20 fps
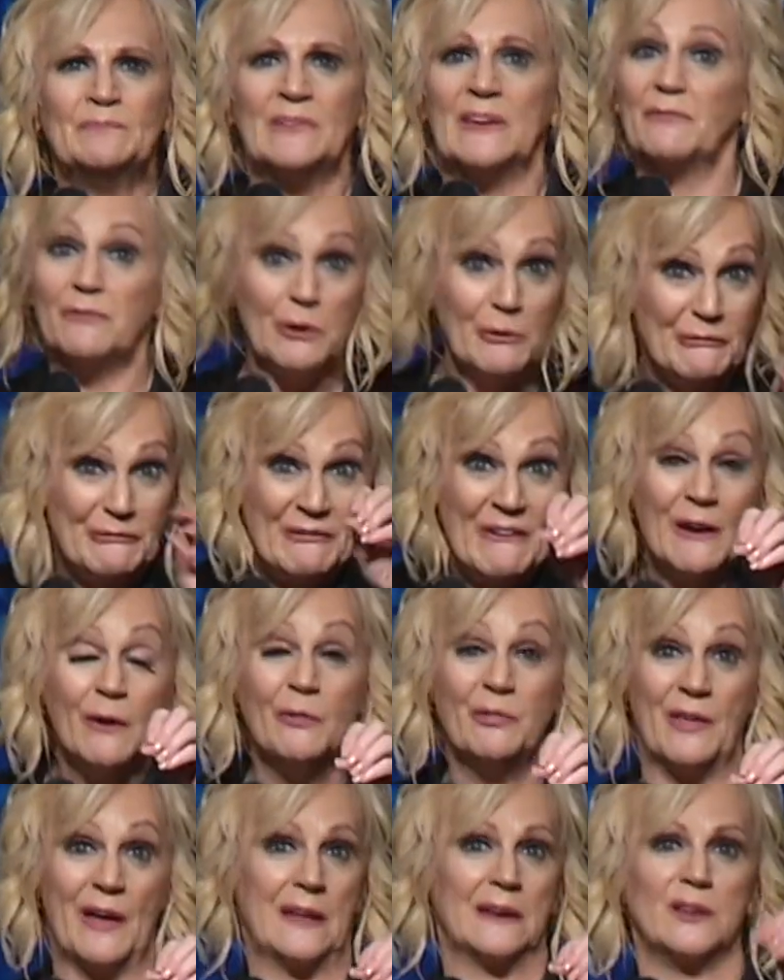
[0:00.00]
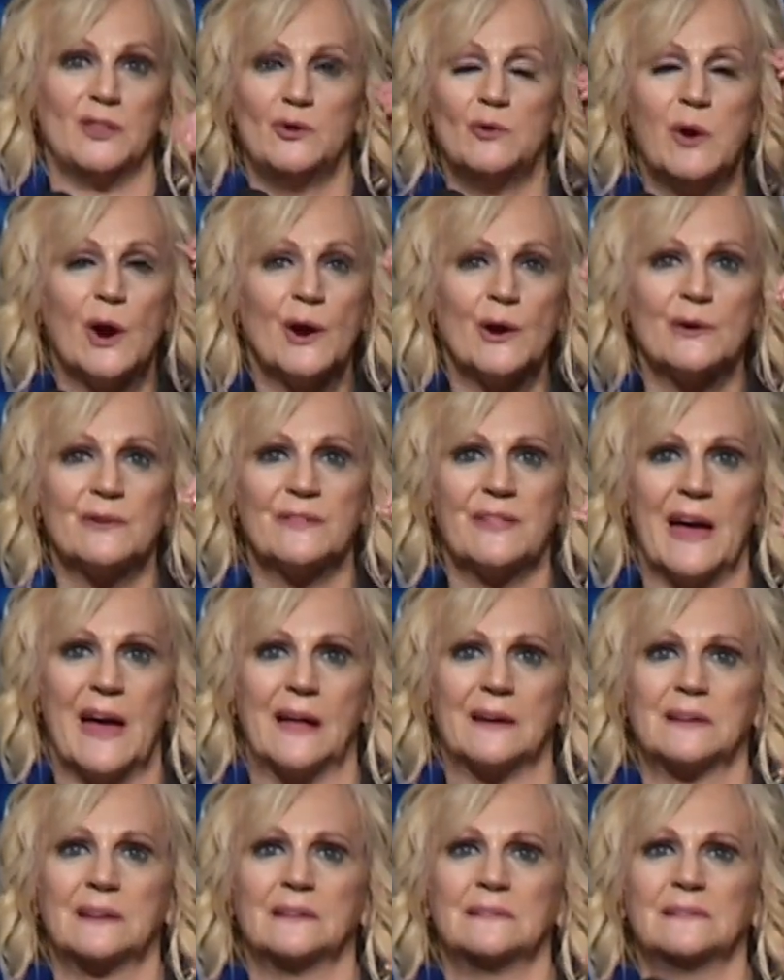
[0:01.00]
If you felt that and you heard
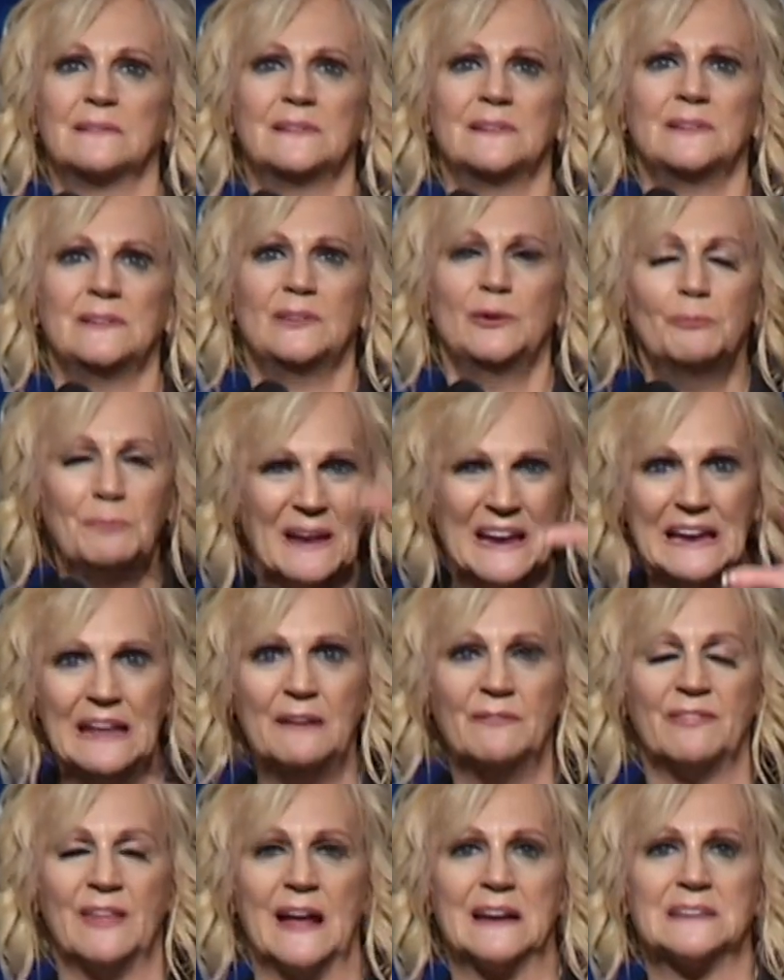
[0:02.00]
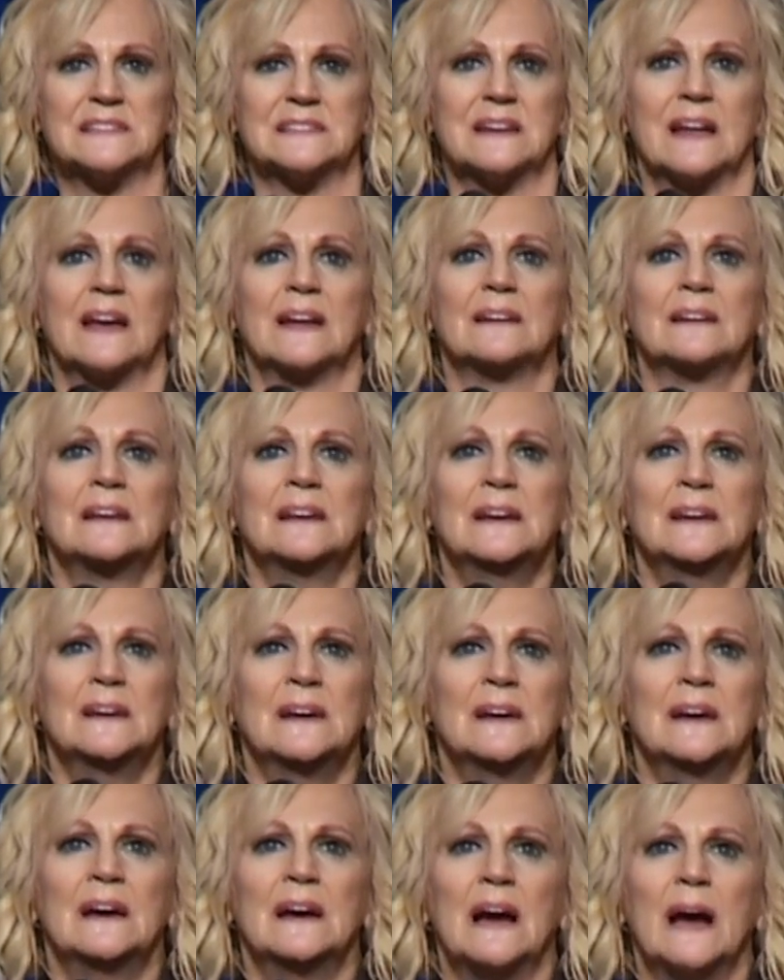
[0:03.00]
that and you believe that tonight,
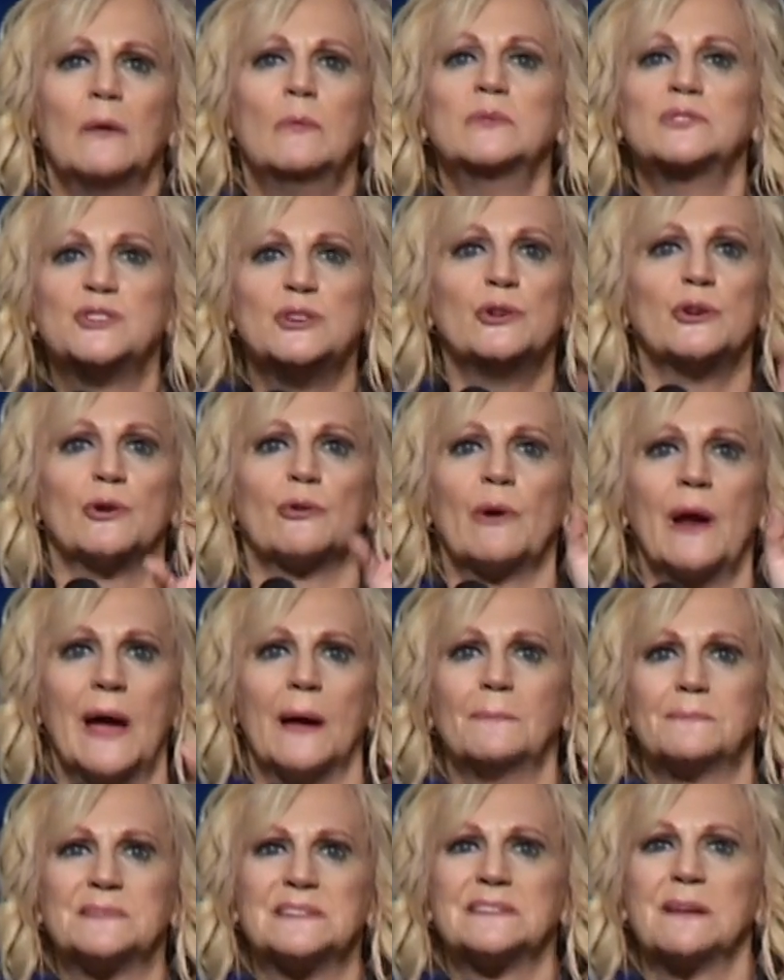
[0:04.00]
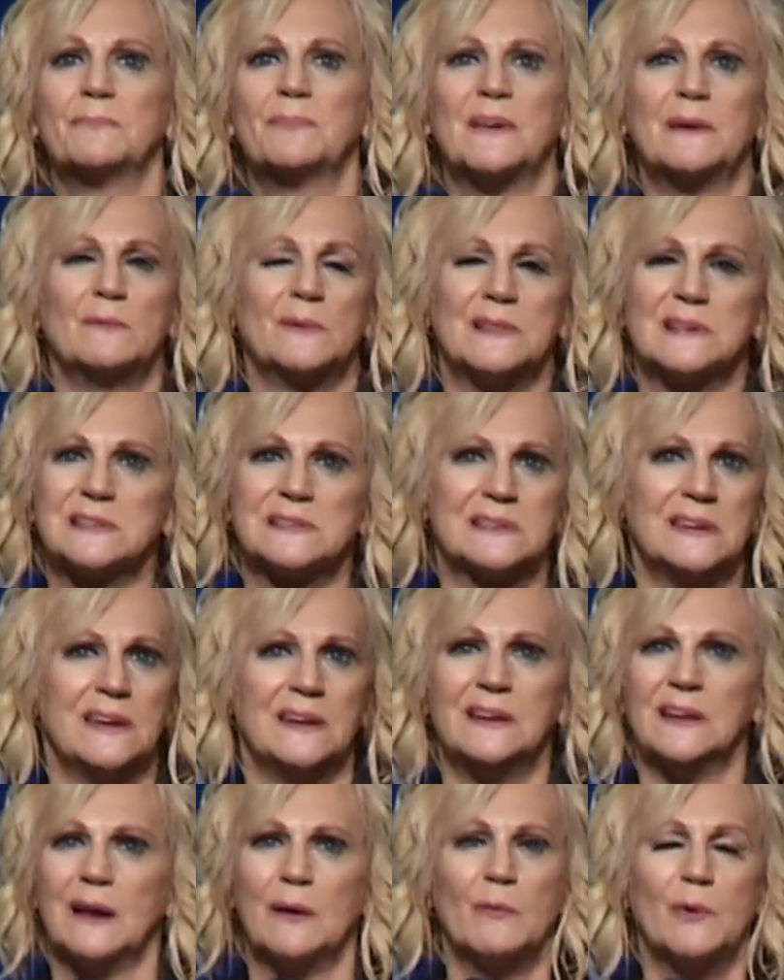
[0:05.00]
I want you to grab something with a
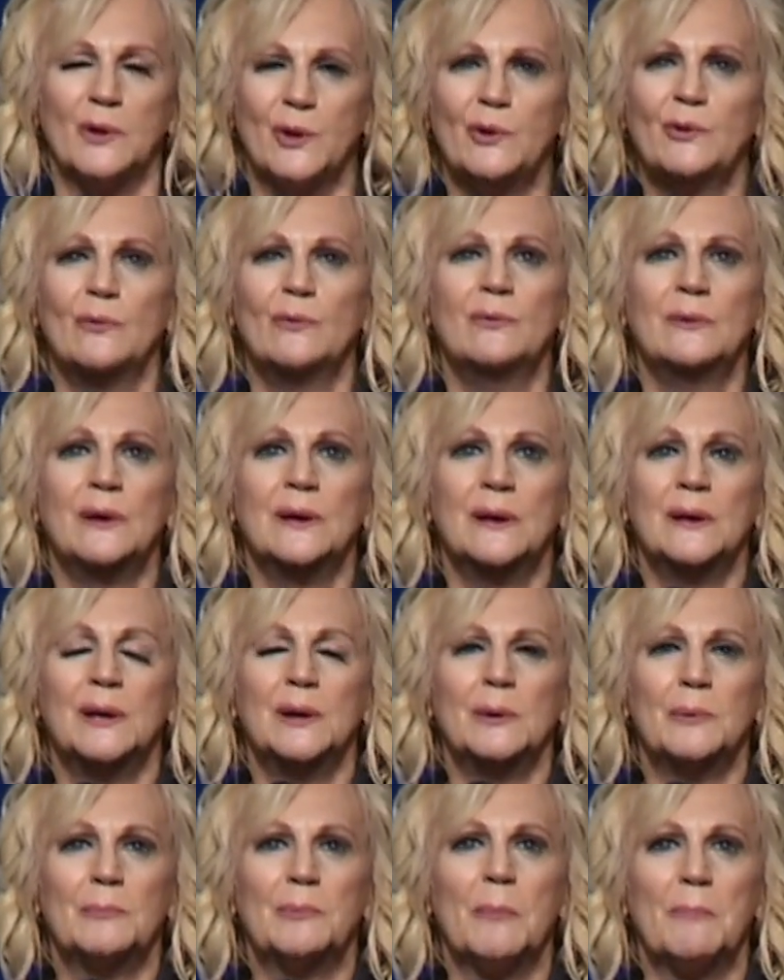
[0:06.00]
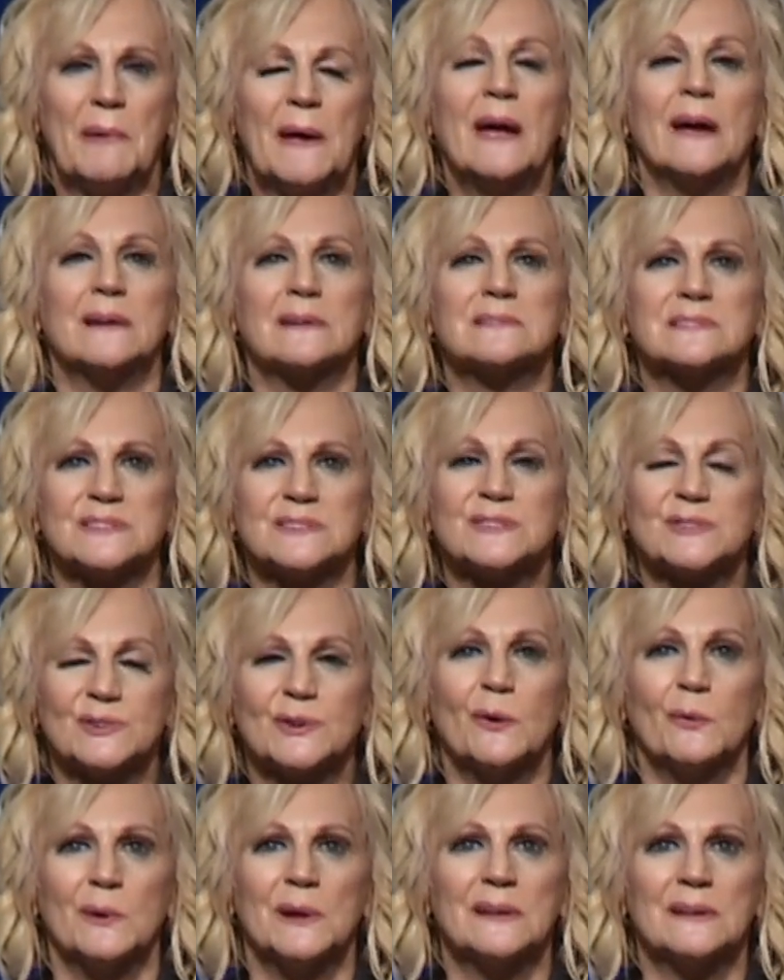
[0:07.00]
seed and I want you to prepare to
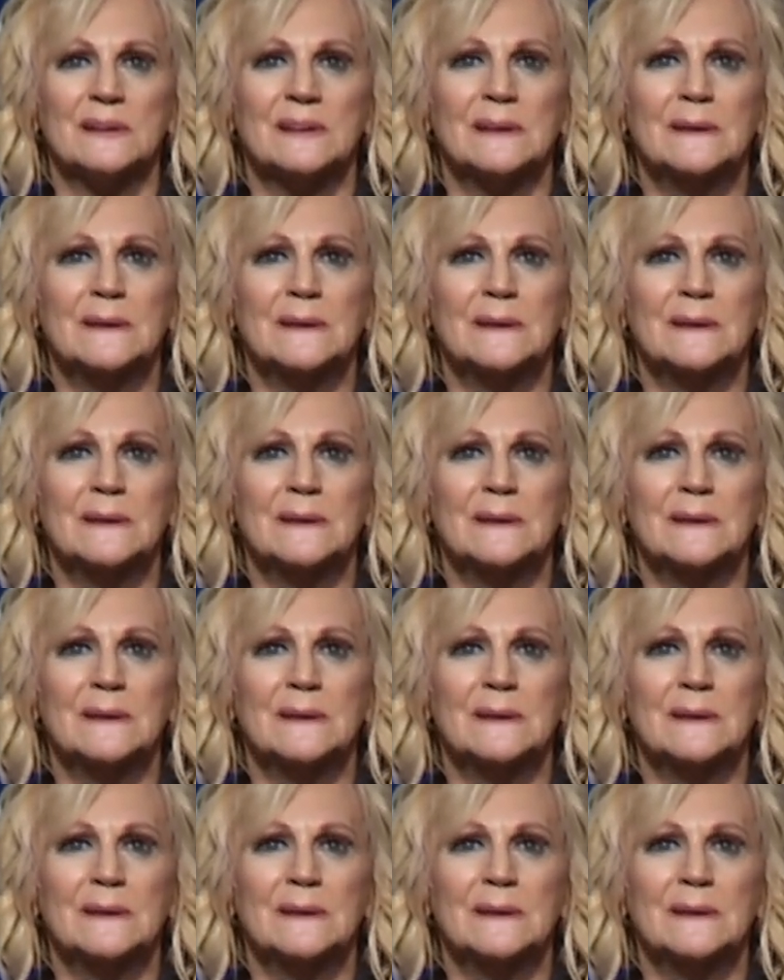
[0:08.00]
sow it.